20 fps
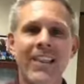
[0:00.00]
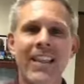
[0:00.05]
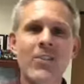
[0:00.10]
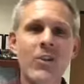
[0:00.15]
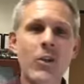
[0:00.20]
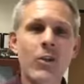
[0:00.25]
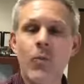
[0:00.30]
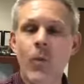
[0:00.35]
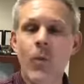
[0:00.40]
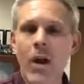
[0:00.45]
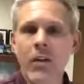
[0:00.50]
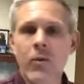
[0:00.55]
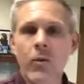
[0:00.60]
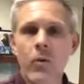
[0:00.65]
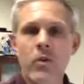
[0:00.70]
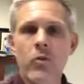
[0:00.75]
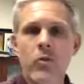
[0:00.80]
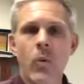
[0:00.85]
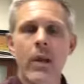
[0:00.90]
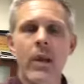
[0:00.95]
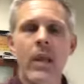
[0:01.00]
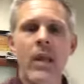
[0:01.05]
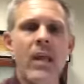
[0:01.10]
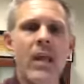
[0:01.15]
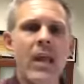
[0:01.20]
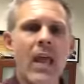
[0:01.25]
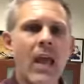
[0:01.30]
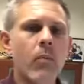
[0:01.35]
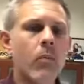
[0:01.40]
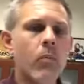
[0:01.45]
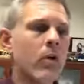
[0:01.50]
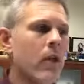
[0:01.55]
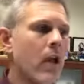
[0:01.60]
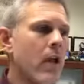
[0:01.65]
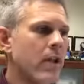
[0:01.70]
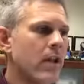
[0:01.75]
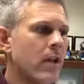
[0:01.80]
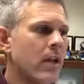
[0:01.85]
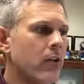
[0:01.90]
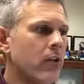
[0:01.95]
Let's just walk through each one, and we're
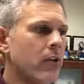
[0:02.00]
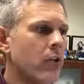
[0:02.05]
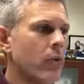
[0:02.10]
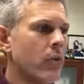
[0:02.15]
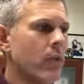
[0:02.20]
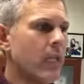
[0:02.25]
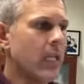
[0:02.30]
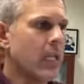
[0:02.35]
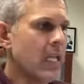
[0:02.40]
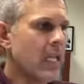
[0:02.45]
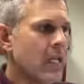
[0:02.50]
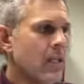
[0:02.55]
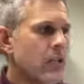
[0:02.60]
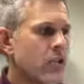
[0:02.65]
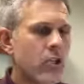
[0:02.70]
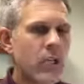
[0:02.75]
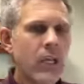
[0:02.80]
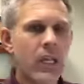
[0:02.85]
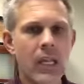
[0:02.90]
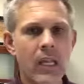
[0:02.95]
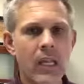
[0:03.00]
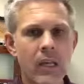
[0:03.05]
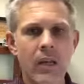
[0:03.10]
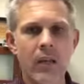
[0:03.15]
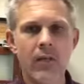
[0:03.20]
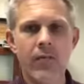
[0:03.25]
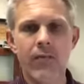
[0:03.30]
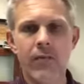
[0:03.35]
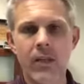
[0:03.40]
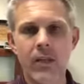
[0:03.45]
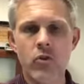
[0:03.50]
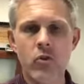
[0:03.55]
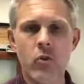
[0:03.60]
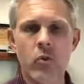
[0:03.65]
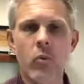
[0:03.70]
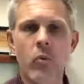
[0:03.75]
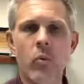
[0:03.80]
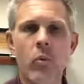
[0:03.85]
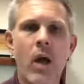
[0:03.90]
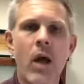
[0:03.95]
not going to do each
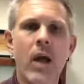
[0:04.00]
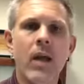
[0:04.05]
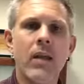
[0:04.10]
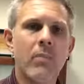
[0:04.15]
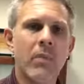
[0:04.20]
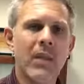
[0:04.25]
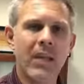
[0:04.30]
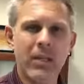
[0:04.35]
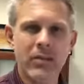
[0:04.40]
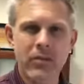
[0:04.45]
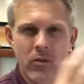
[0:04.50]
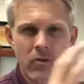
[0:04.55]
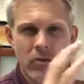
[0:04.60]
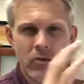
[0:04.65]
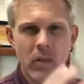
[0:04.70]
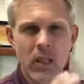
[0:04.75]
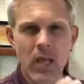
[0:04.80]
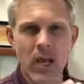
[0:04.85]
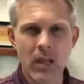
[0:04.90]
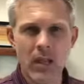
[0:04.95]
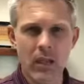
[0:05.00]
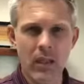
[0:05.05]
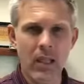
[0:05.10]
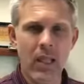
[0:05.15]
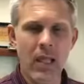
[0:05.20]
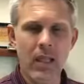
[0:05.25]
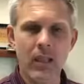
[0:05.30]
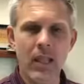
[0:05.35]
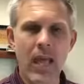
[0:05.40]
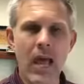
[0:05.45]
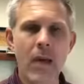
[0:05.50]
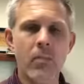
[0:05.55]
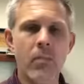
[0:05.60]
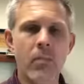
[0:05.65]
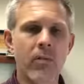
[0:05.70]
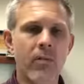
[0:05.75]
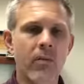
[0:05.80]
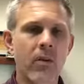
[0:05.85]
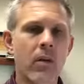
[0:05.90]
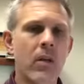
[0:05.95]
individual one because there's a lot of lap
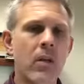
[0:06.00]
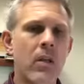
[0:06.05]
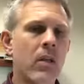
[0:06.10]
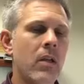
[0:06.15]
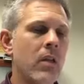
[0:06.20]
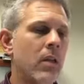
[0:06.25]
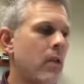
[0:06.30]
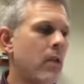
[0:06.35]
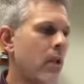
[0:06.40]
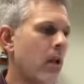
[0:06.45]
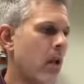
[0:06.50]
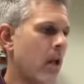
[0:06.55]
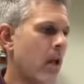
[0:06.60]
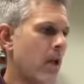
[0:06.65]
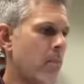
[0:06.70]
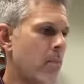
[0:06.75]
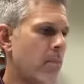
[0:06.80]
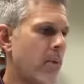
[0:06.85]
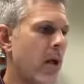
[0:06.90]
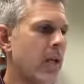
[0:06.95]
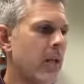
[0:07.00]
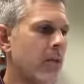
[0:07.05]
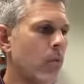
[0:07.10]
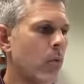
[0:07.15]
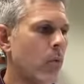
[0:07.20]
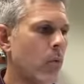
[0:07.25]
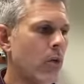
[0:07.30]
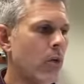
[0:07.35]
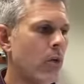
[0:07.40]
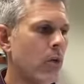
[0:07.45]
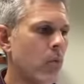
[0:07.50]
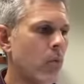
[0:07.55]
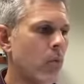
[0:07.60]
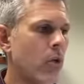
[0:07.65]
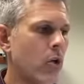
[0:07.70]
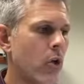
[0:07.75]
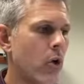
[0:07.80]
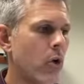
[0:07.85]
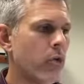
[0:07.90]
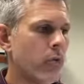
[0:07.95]
over, but
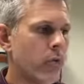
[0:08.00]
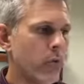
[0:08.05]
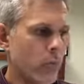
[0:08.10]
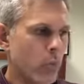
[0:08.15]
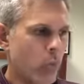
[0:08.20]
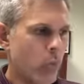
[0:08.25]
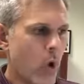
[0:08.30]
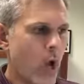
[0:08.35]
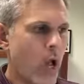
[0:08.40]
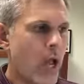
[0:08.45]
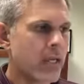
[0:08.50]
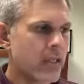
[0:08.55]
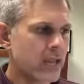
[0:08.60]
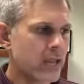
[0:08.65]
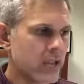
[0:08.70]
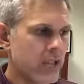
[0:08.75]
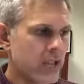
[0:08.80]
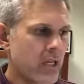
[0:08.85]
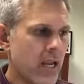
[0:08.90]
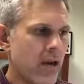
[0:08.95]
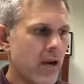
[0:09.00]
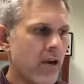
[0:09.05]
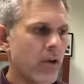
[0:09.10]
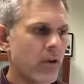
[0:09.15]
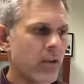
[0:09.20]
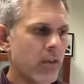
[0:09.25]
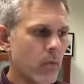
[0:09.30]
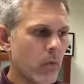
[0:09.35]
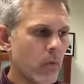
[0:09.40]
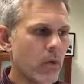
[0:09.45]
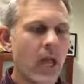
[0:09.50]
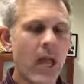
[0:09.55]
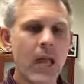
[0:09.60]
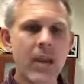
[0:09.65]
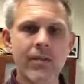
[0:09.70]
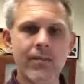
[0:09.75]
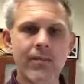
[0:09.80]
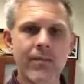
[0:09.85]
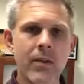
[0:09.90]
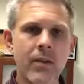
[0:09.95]
we'll go through one scenario, and then we'll kind
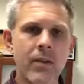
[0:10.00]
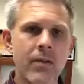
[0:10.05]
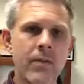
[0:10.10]
of,